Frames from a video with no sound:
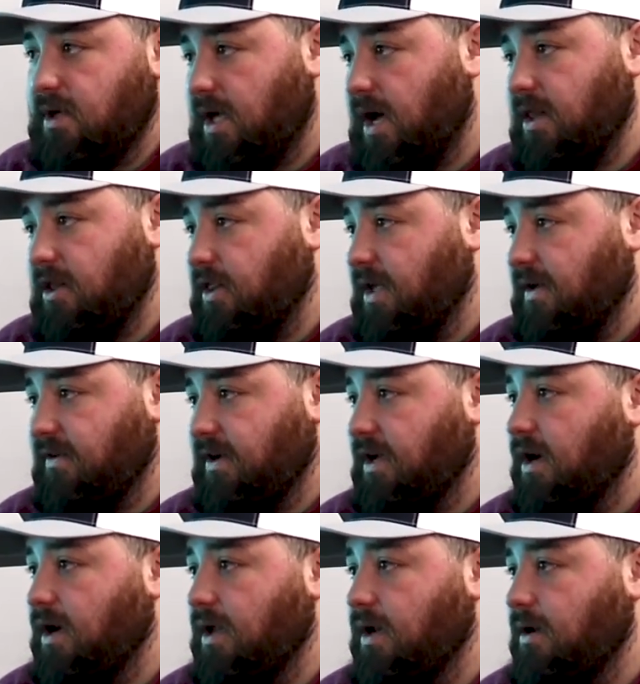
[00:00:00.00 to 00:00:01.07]
Either they have a
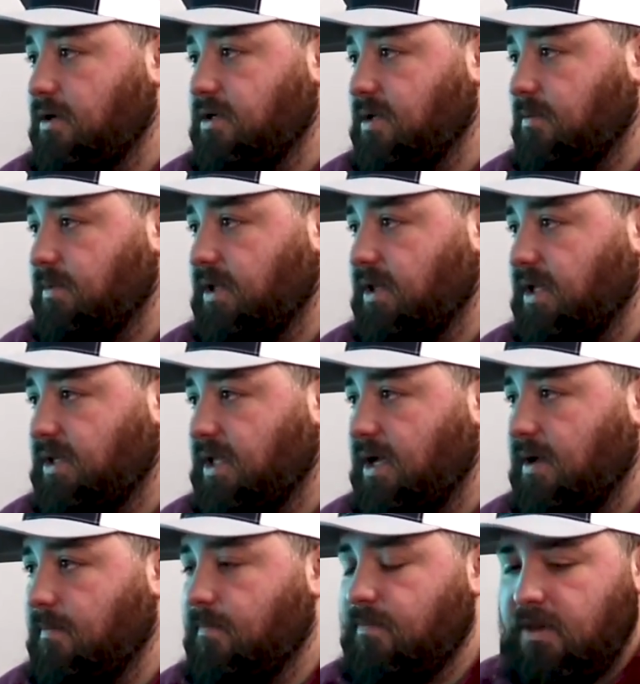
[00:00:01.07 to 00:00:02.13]
gun or something like
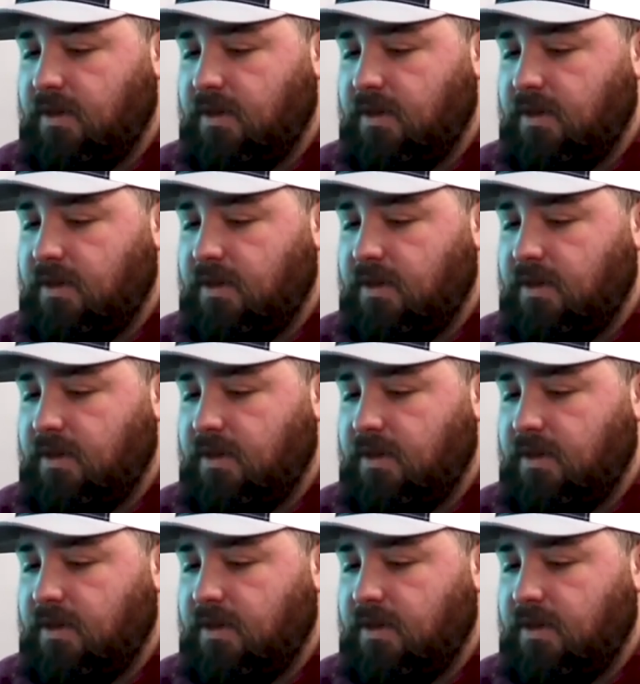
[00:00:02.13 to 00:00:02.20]
that.